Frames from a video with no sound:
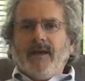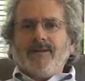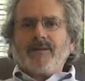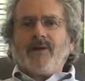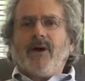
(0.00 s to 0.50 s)

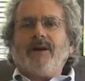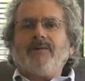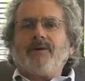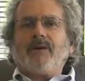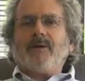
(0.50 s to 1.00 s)
So the heart
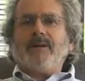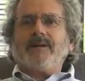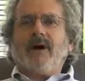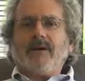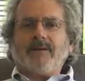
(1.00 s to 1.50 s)
of what I want to
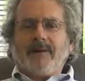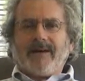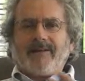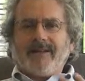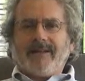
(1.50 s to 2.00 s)
talk
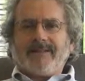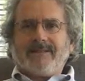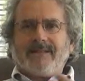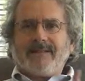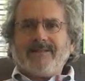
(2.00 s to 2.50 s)
about
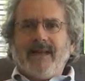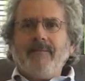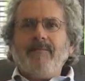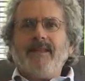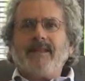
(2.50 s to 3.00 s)
is the
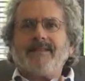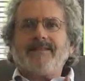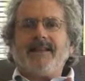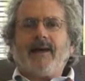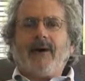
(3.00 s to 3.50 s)
same thing
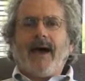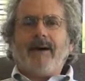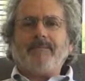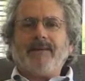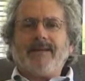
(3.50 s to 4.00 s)
is now
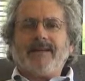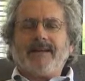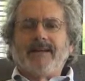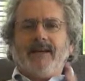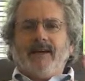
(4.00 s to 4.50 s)

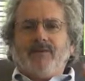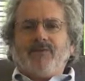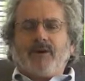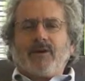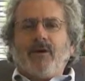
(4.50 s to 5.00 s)
happening
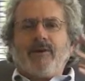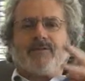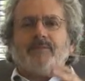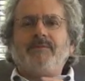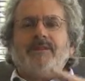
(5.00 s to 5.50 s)
for going
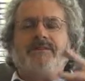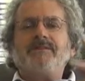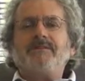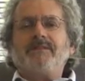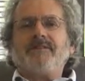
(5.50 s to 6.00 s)
from
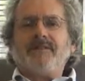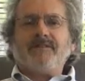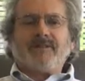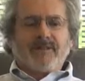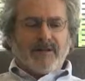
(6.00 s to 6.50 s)
digital to
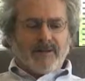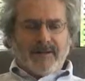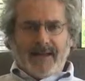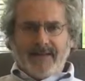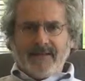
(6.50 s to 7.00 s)
physical.
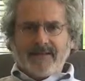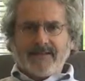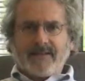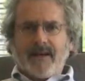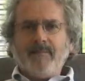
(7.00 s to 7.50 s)
And this
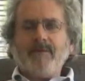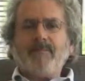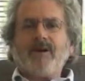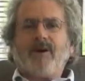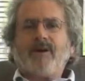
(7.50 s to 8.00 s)
has come to
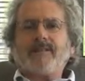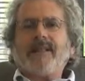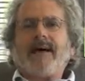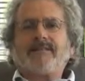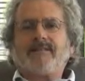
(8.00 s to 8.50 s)
be called
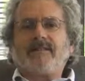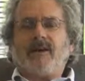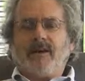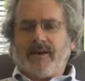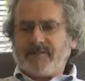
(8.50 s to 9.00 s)
Lasse's
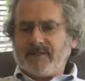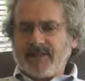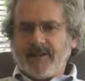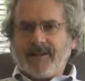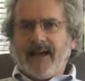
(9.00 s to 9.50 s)
Law, after
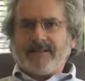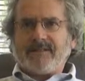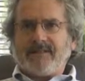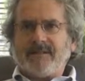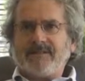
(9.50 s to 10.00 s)
Sherry
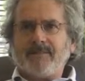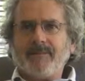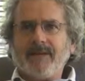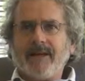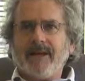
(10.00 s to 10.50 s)
Lassiter,
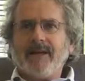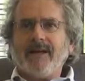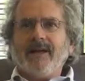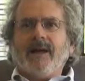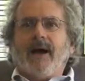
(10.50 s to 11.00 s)
somebody
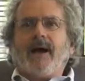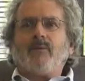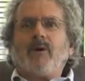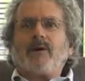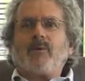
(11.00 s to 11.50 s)
I
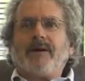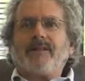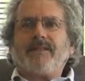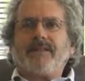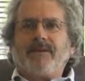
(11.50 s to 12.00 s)
work
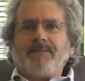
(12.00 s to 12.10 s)
with.